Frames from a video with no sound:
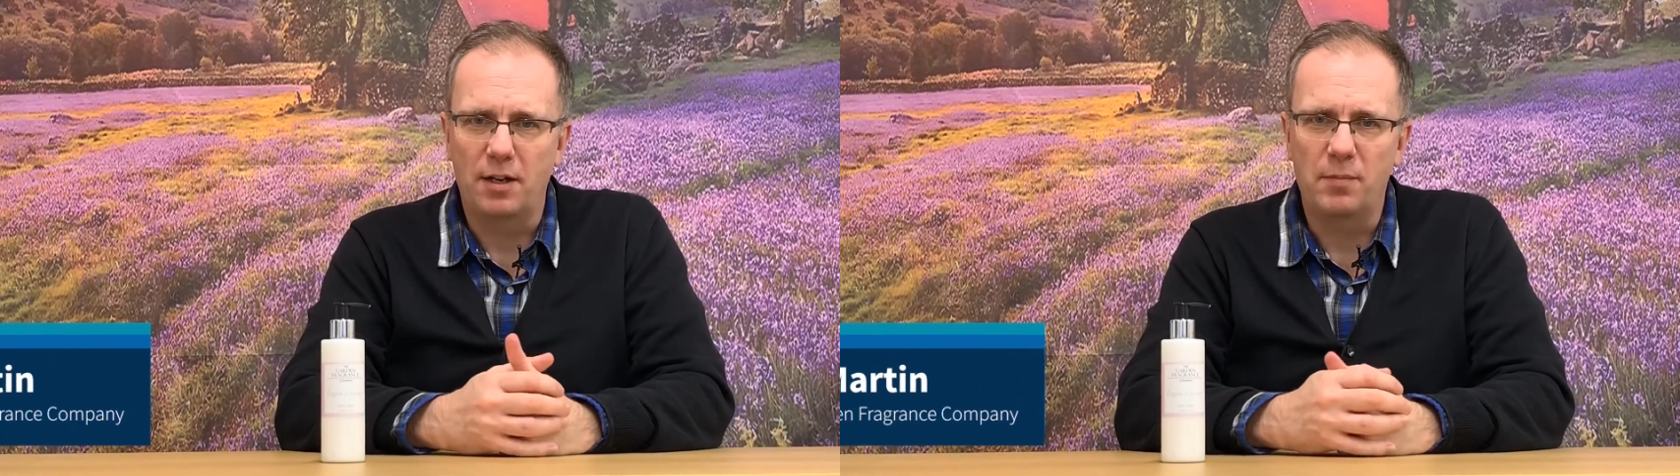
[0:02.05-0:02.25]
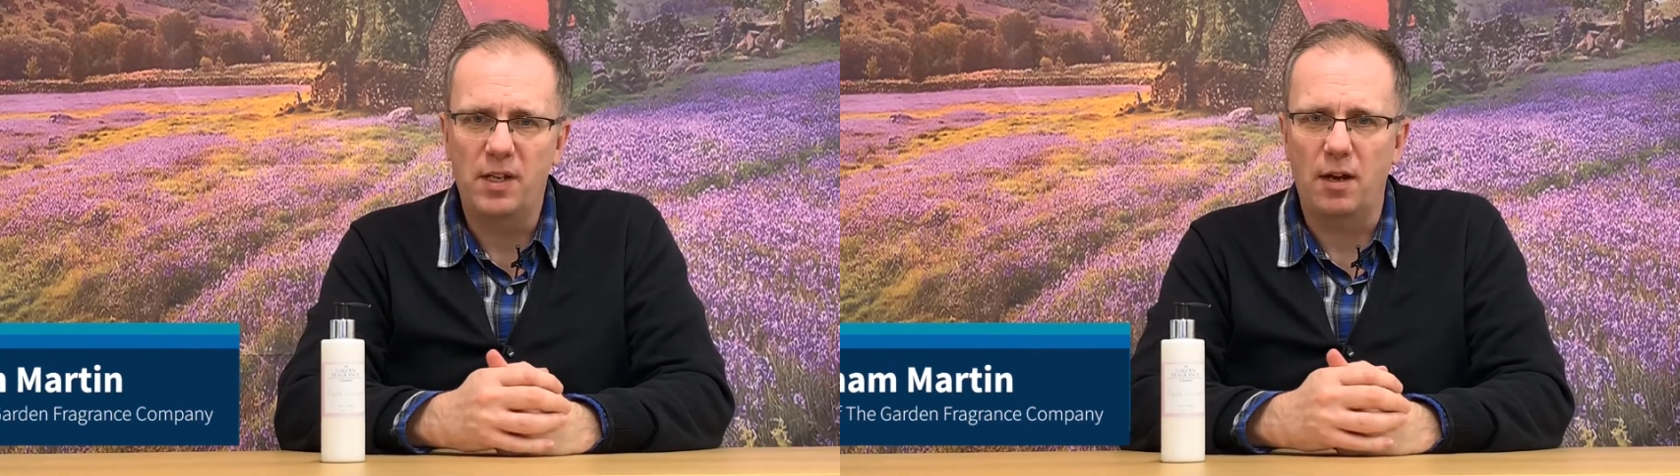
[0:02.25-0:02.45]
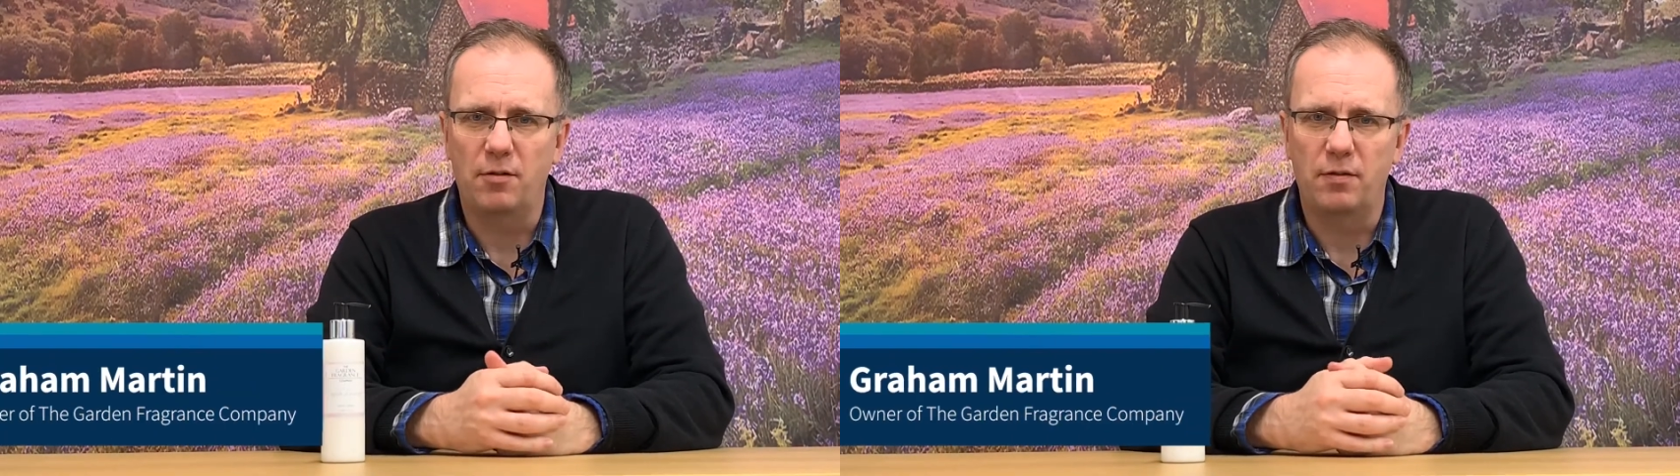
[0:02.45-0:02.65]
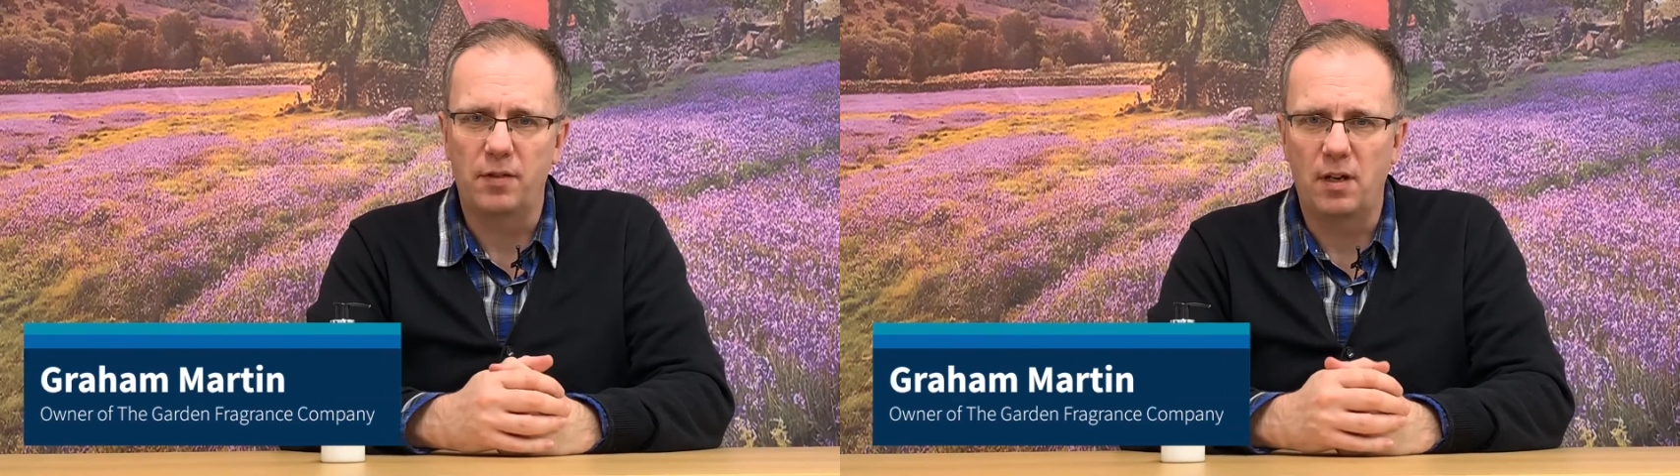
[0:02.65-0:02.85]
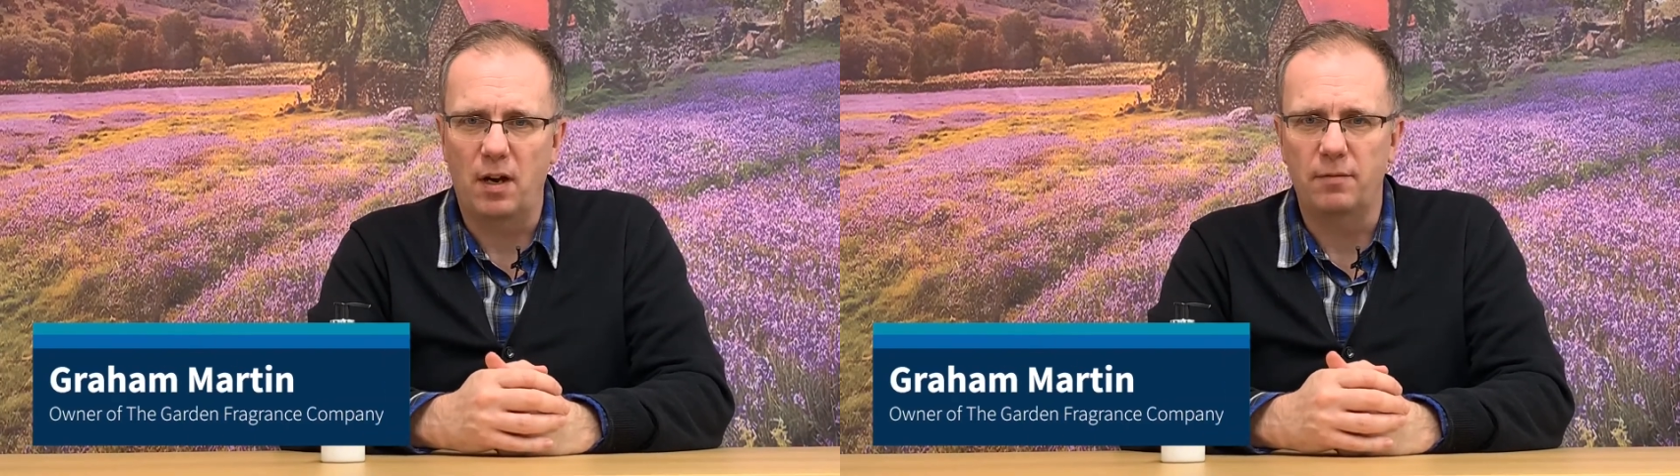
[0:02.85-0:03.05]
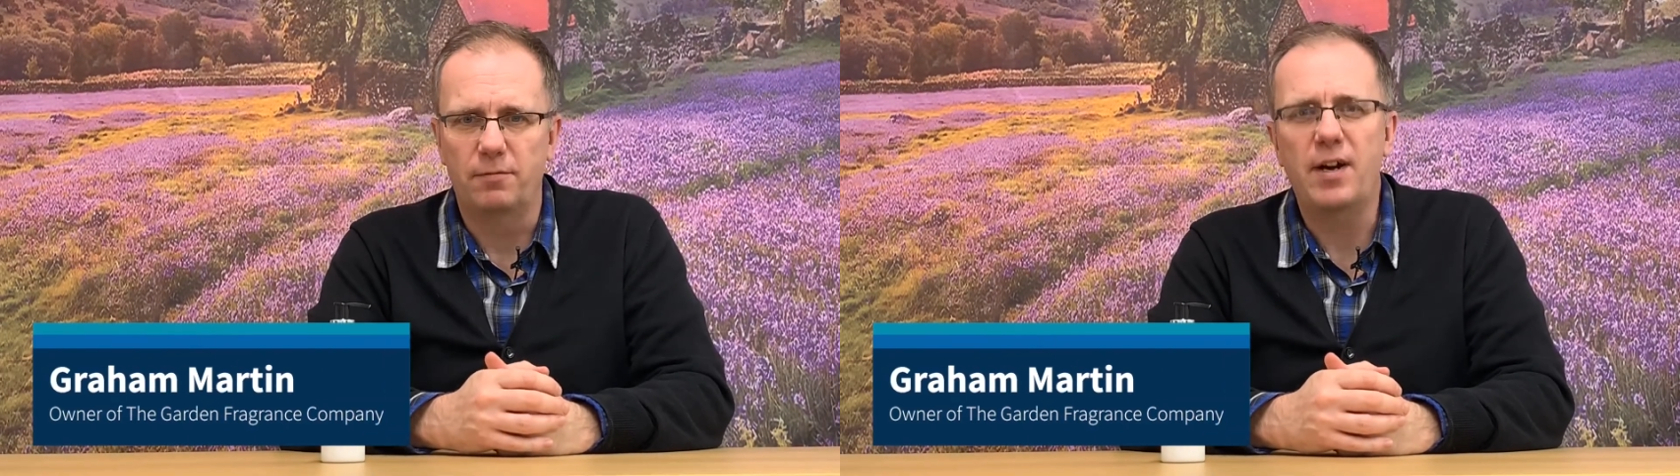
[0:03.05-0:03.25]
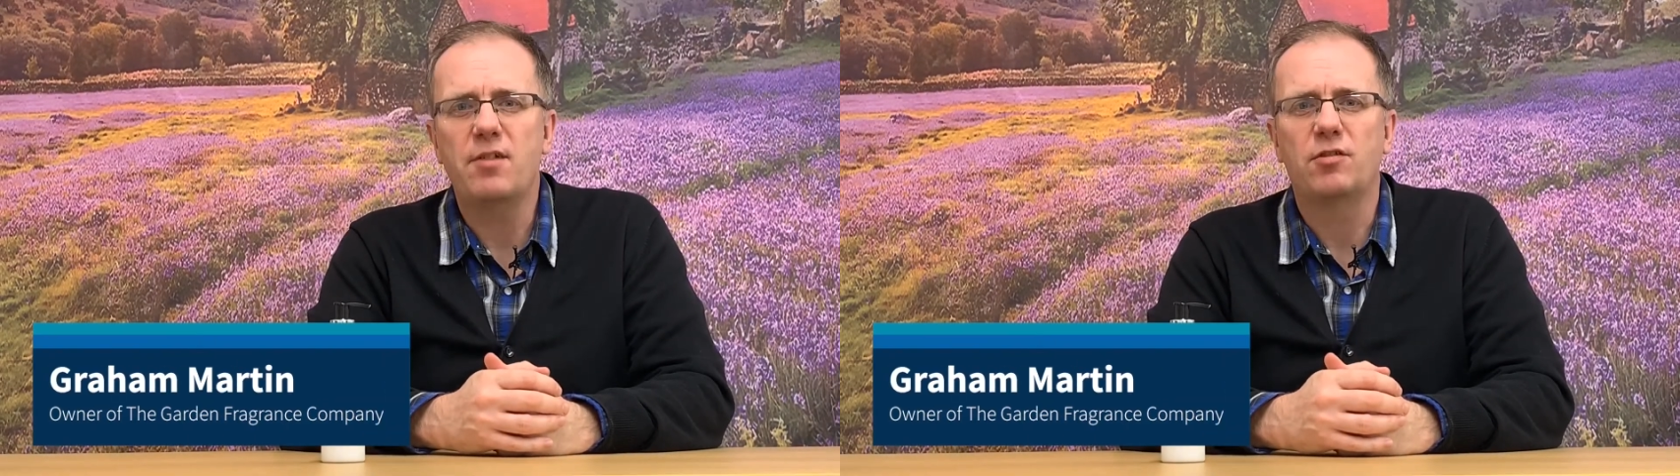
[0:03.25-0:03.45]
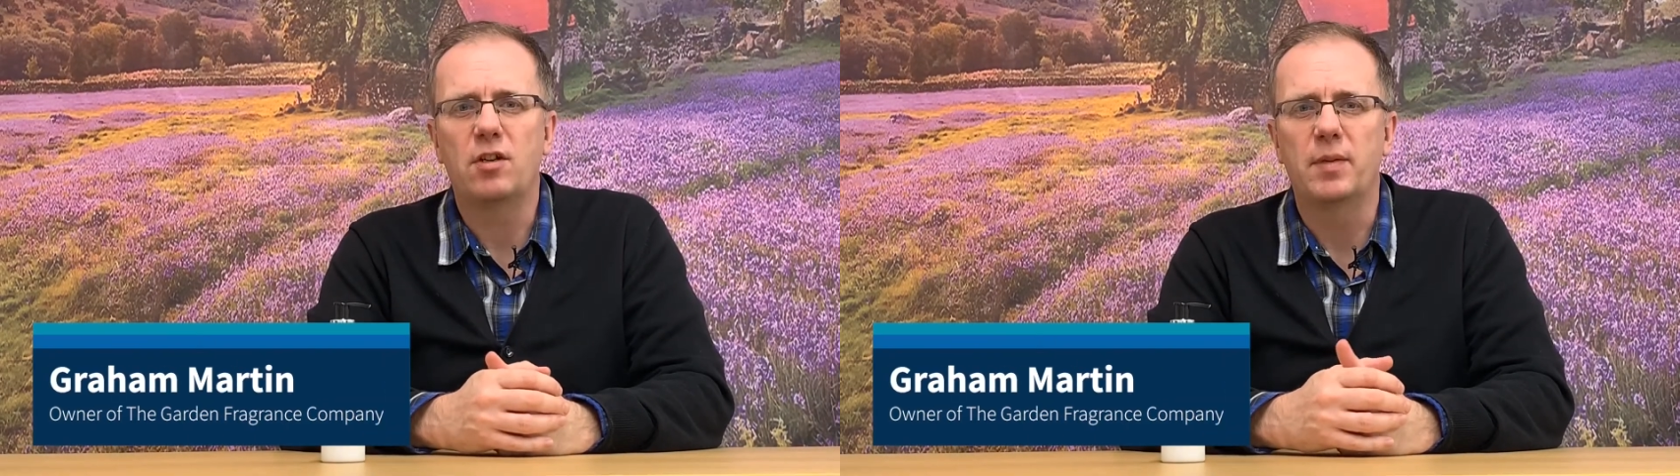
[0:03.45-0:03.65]
I'm the owner of the Garden
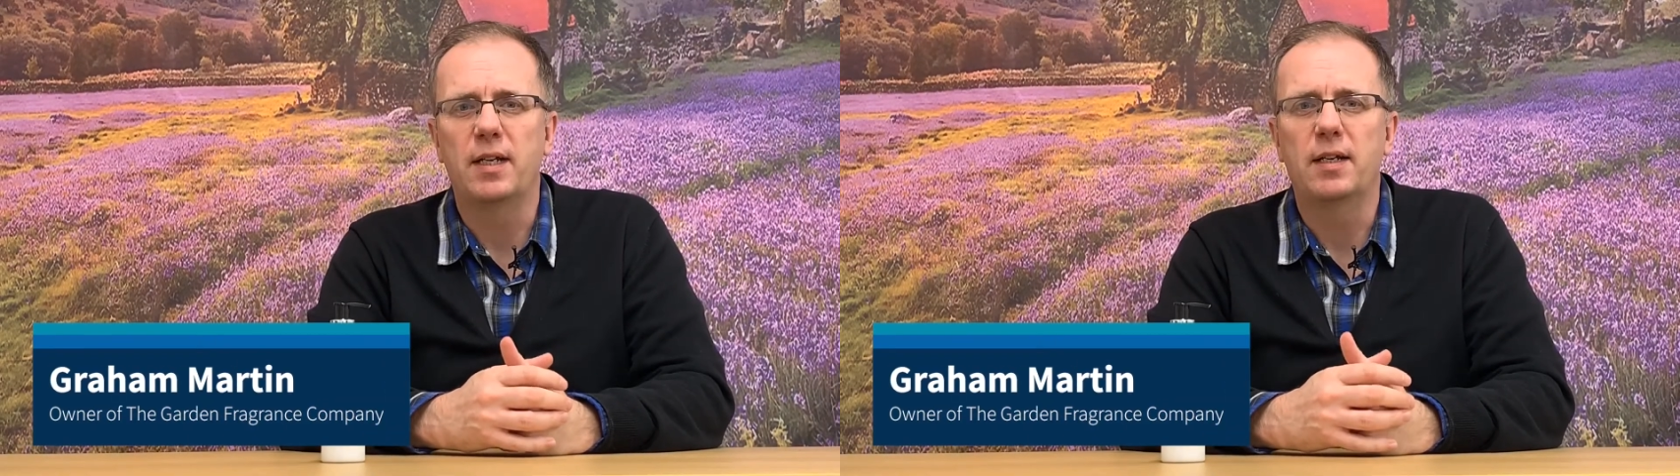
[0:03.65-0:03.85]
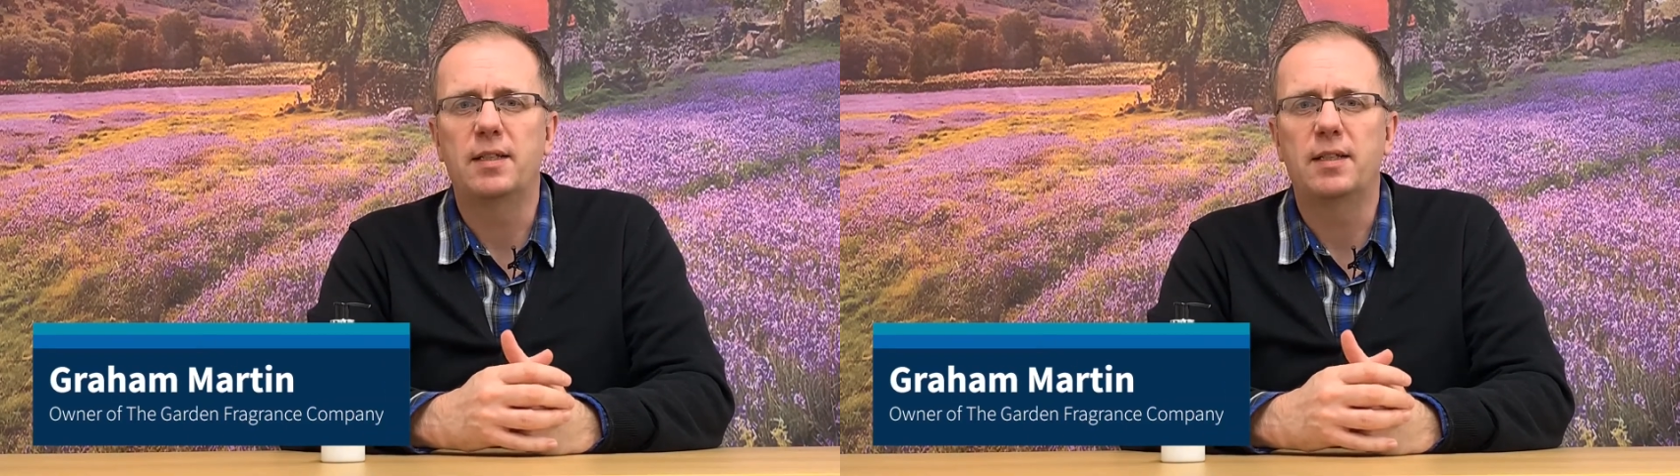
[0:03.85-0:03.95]
Fragrance Company